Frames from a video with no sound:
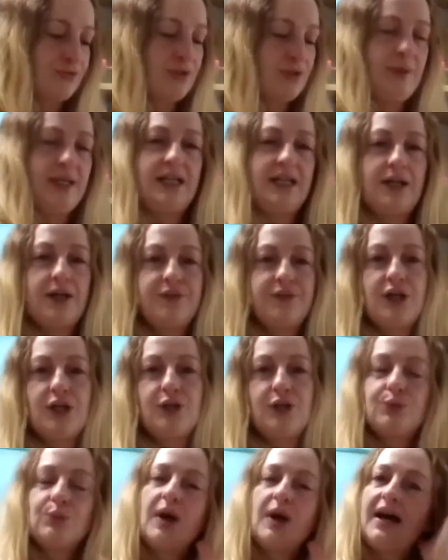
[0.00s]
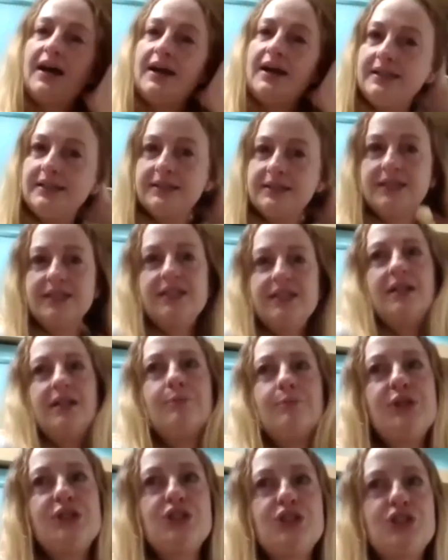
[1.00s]
through it in her own way,
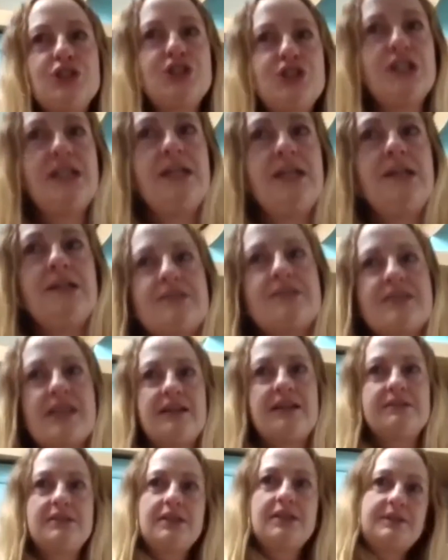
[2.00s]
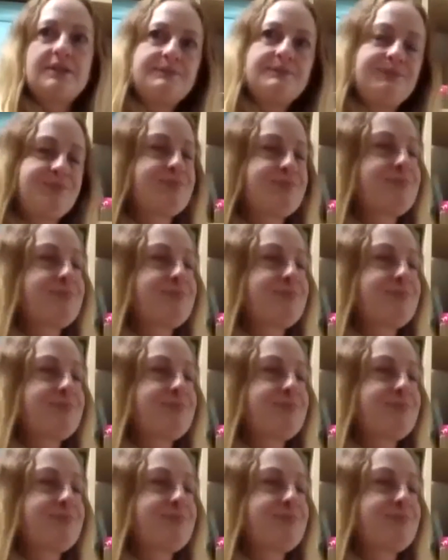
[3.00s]
but she said that